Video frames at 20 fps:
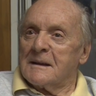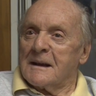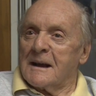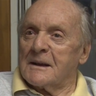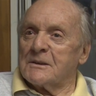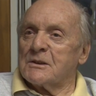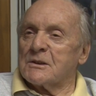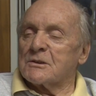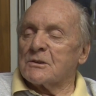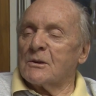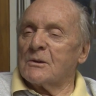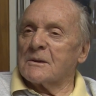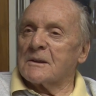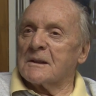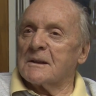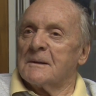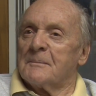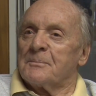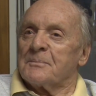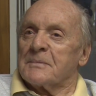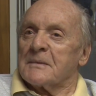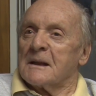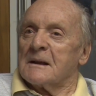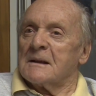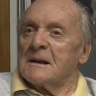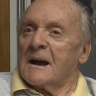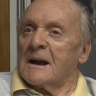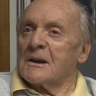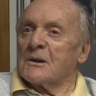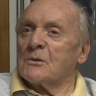I just don't
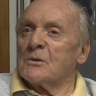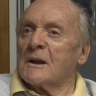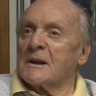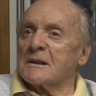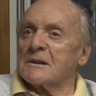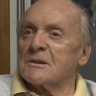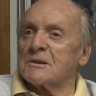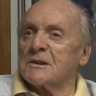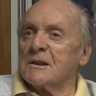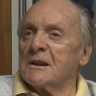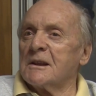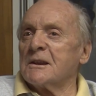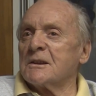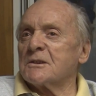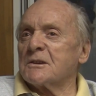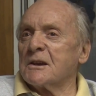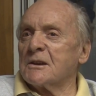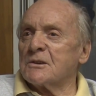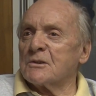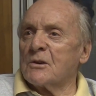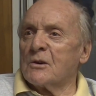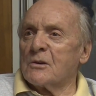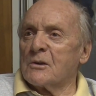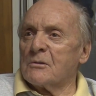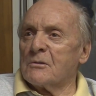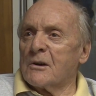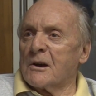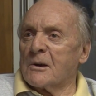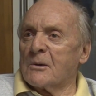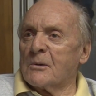I don't like to see these kids go
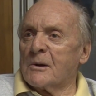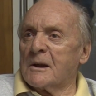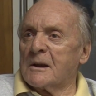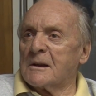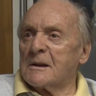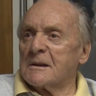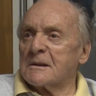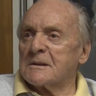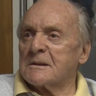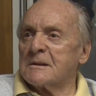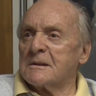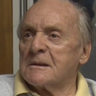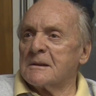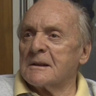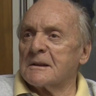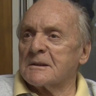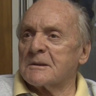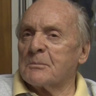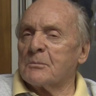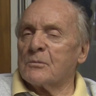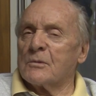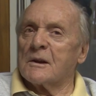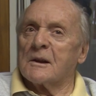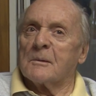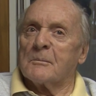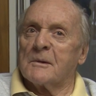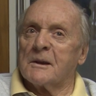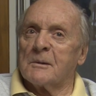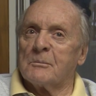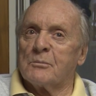the wrong way. That's one of
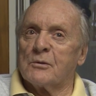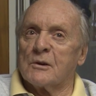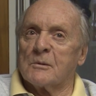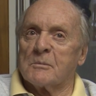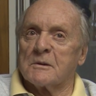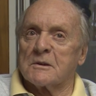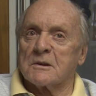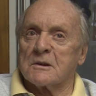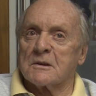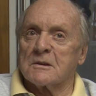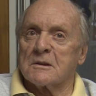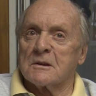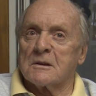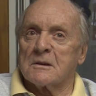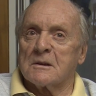the main purposes.